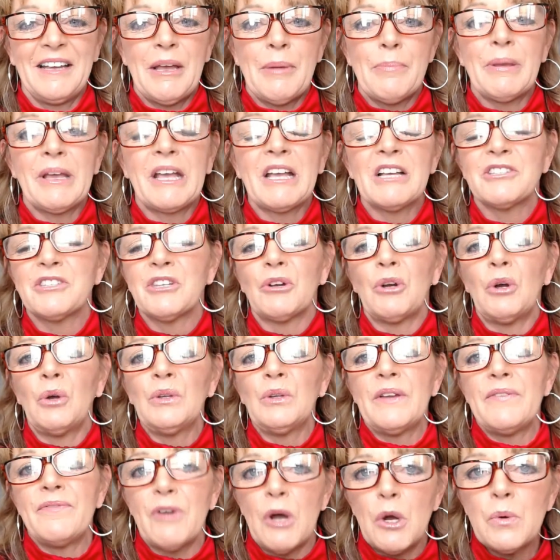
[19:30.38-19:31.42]
Because they're
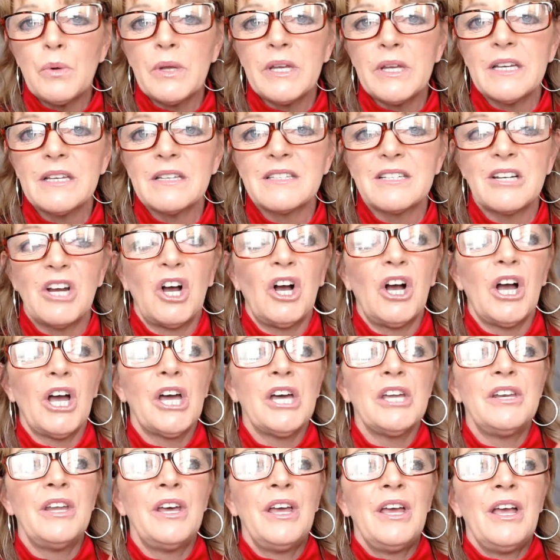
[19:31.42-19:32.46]
only focused
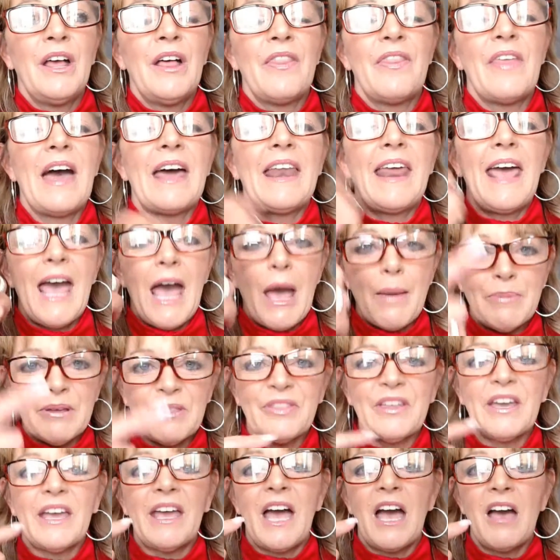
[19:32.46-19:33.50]
on that habit
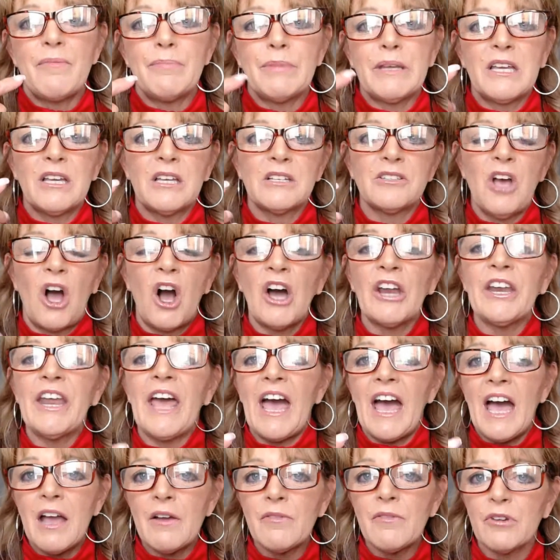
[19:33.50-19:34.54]
they have, because on
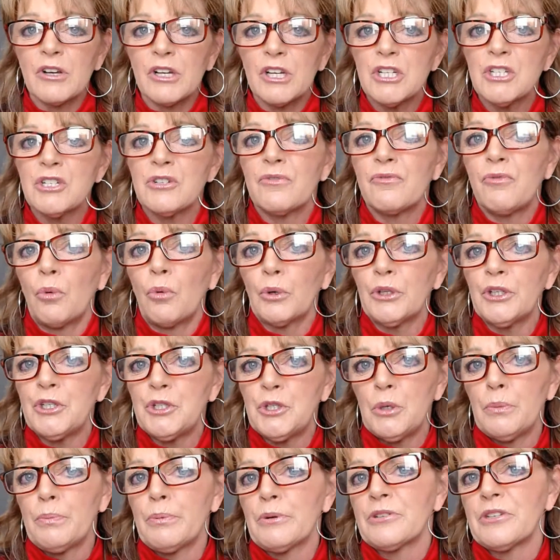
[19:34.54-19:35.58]
average,
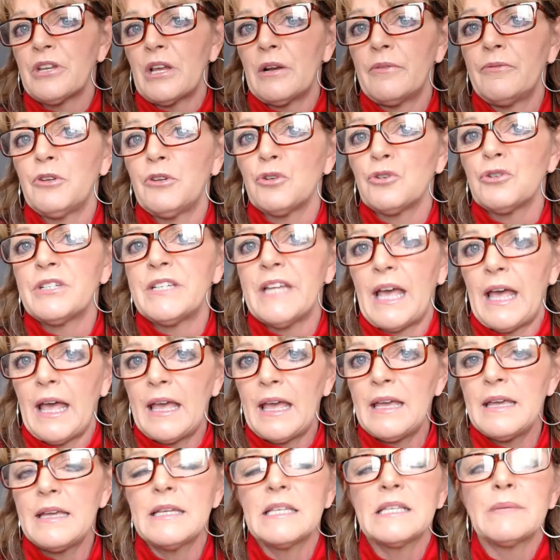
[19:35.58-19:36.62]
42% of your
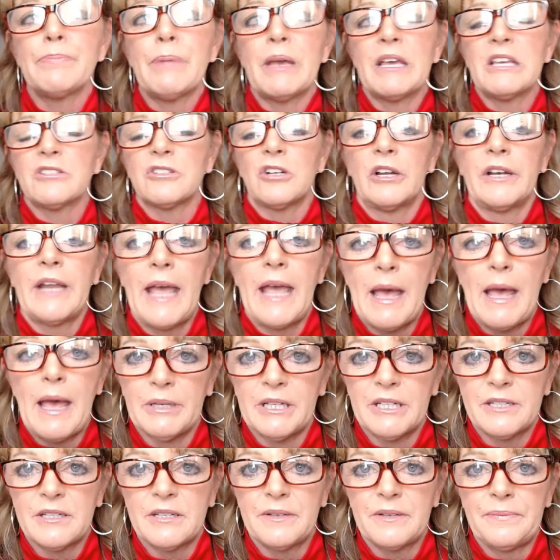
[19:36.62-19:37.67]
day is based on
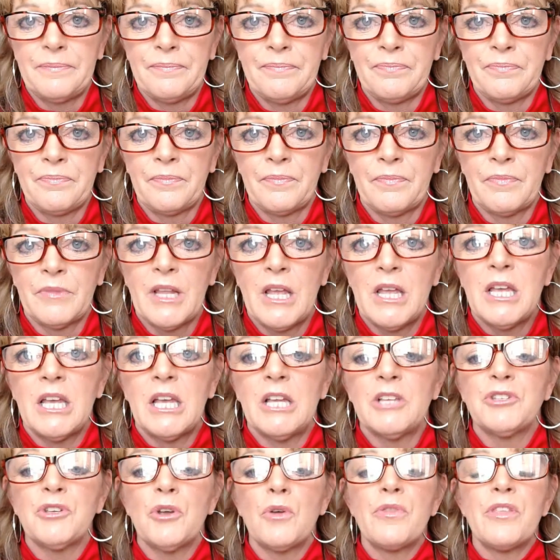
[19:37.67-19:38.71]
habit.
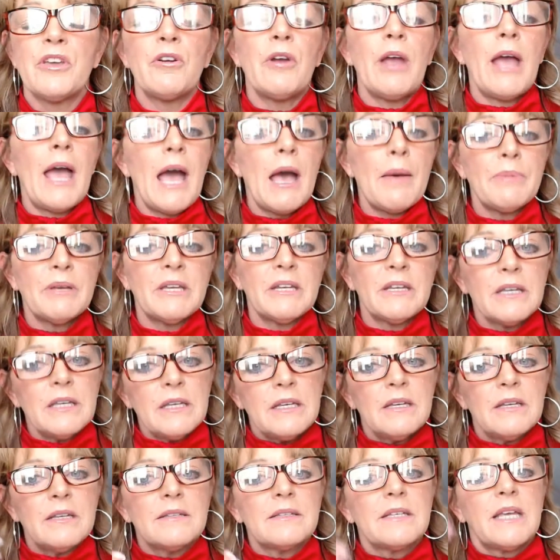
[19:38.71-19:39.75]
And so their habit
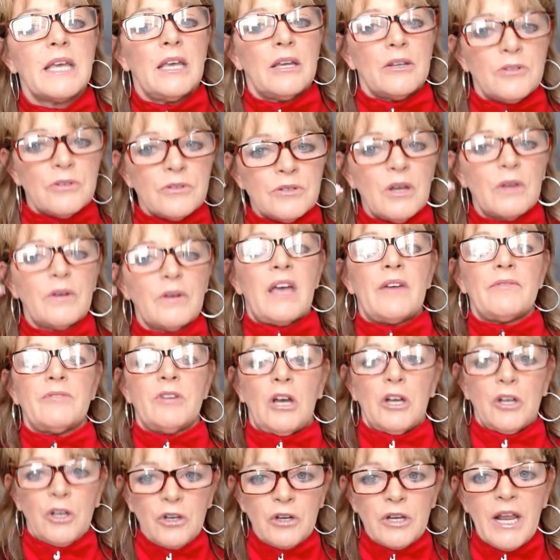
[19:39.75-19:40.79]
is can't do, don't have,
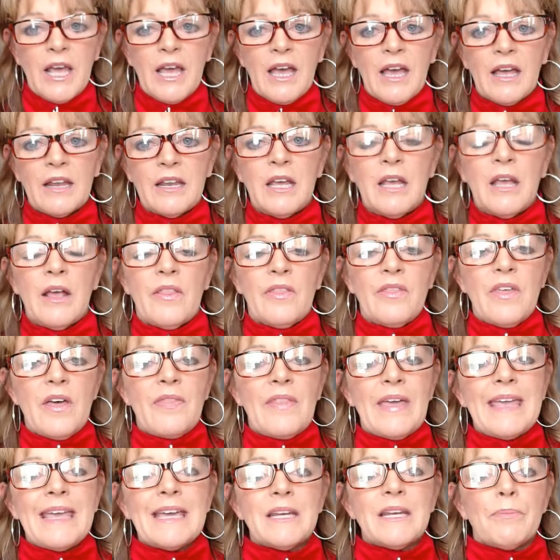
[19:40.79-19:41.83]
not good at. Then
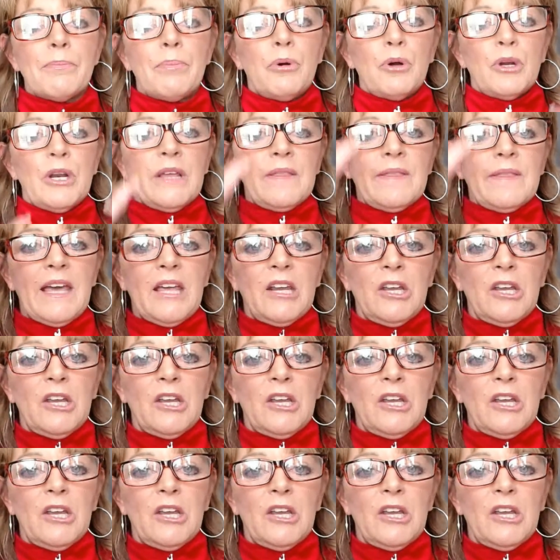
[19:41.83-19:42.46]
they end up putting that